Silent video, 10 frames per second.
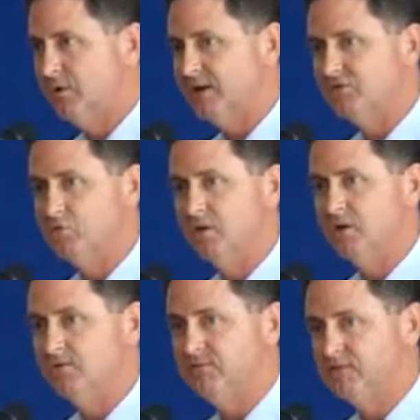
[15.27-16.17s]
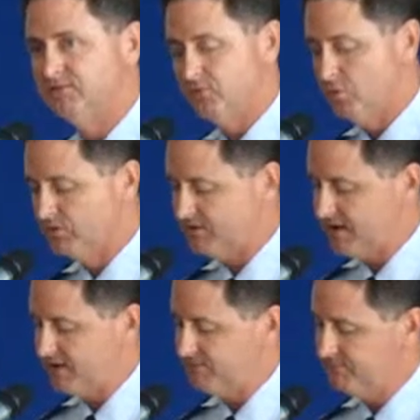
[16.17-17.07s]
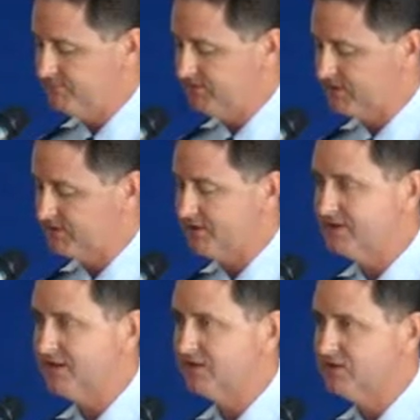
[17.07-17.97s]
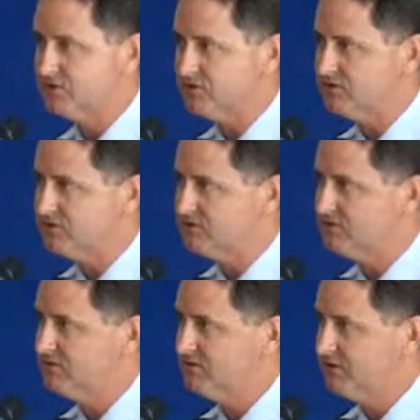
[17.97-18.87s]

We have 12 full-time military technicians